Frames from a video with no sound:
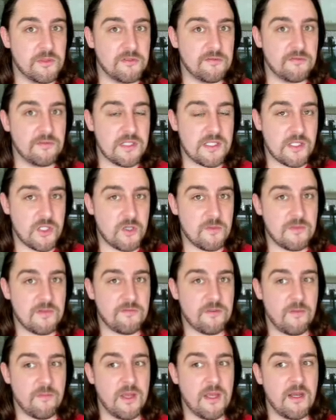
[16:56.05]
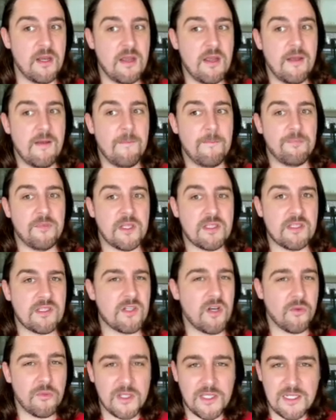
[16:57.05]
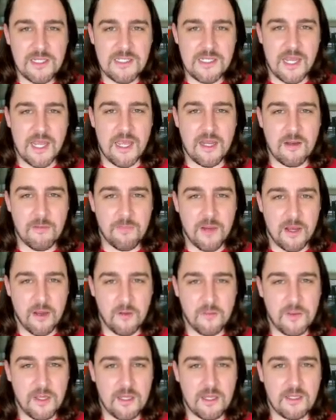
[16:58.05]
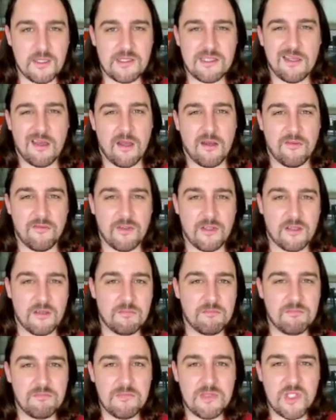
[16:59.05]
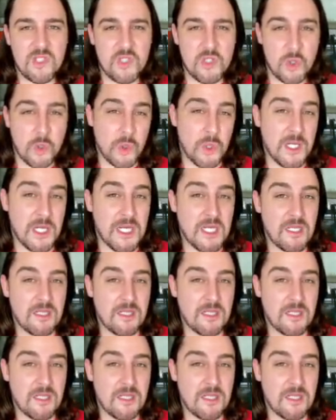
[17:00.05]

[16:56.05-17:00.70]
have assumed from it, because it's not really a Diana biopic. It's kind of a story,